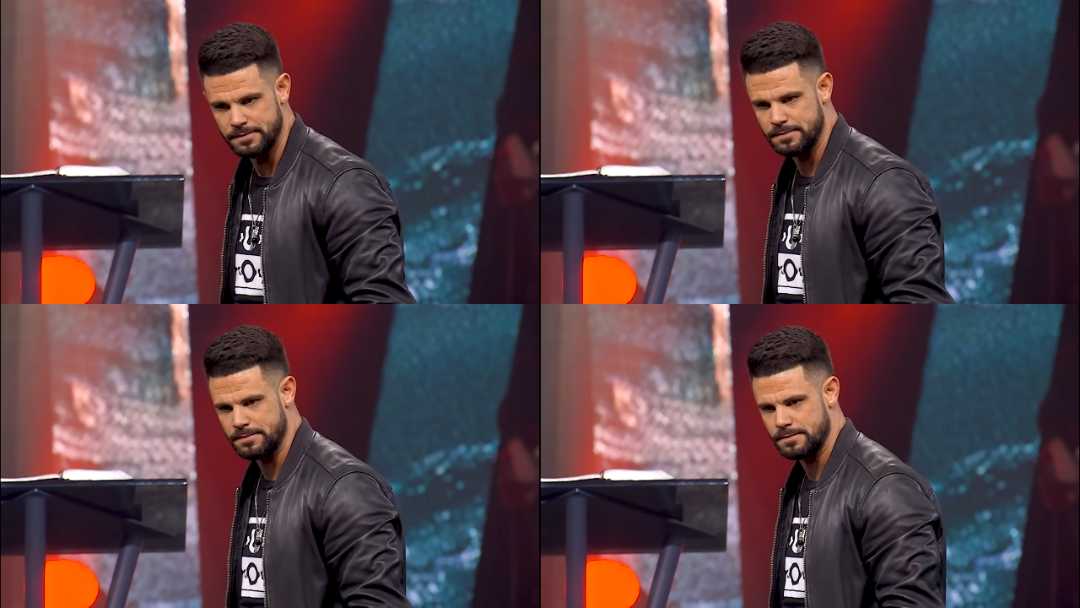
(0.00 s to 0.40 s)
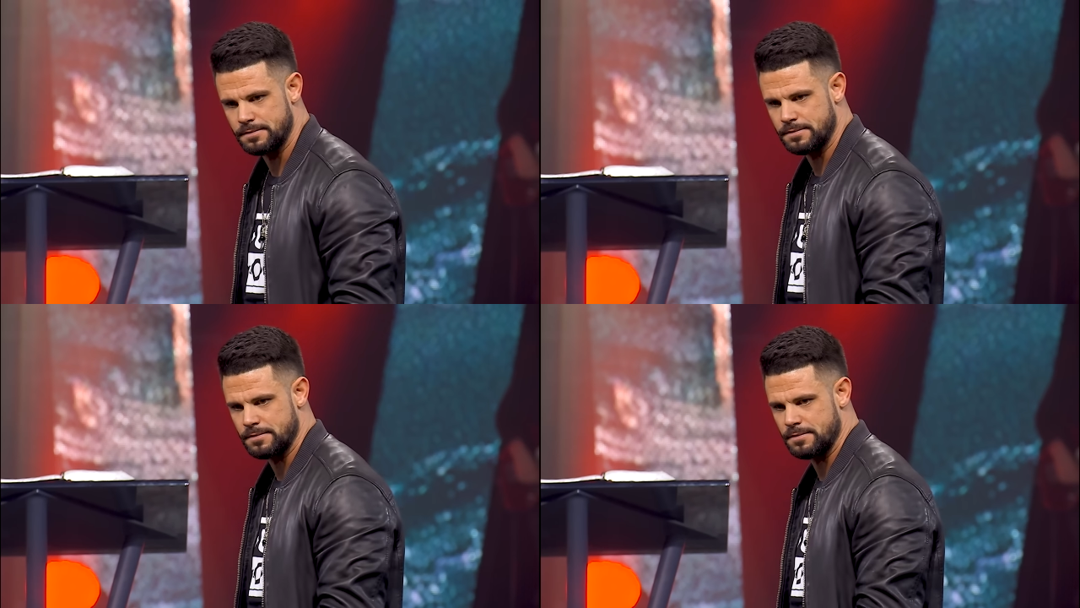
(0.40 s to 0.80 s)

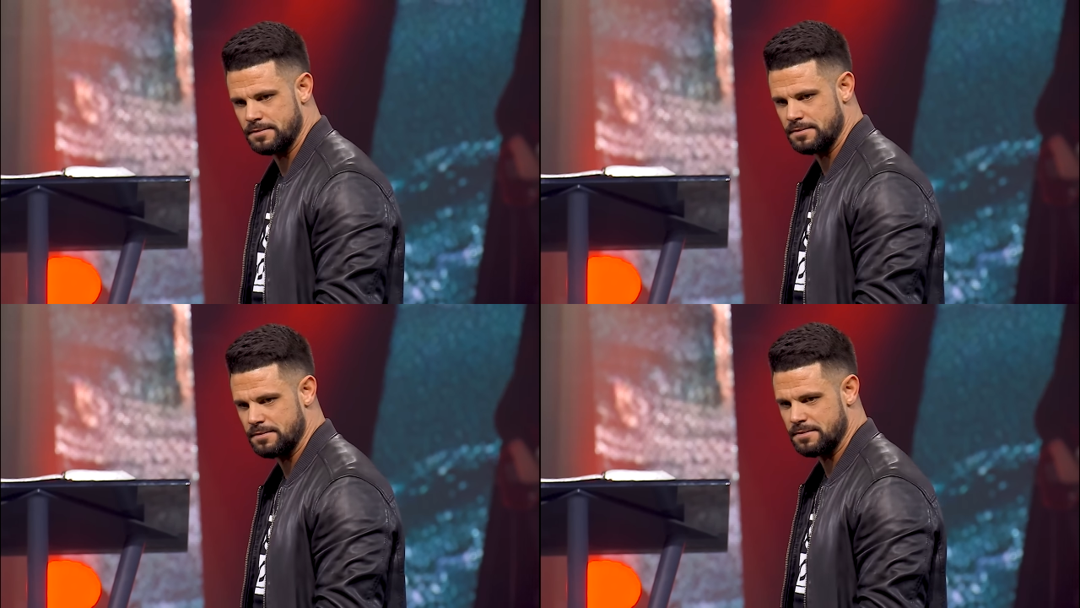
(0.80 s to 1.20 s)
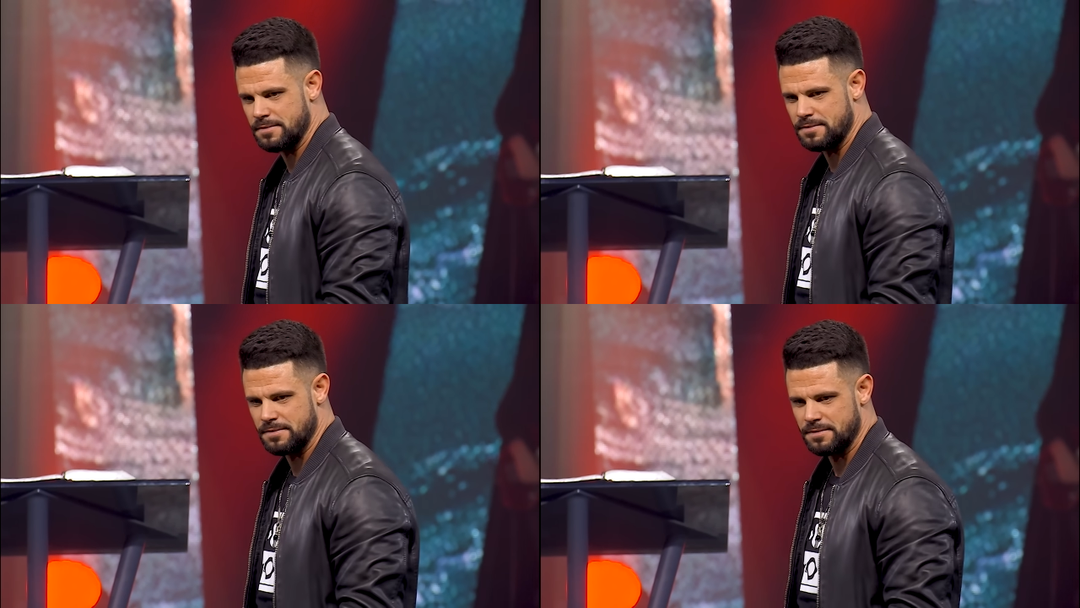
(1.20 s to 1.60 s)

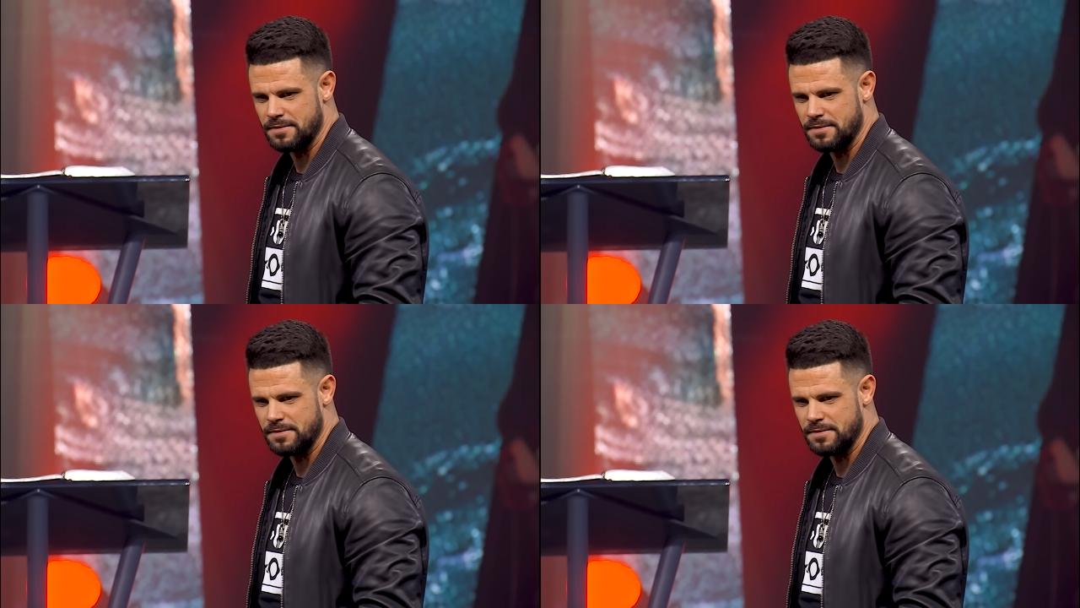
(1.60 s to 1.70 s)
No one is speaking in this clip.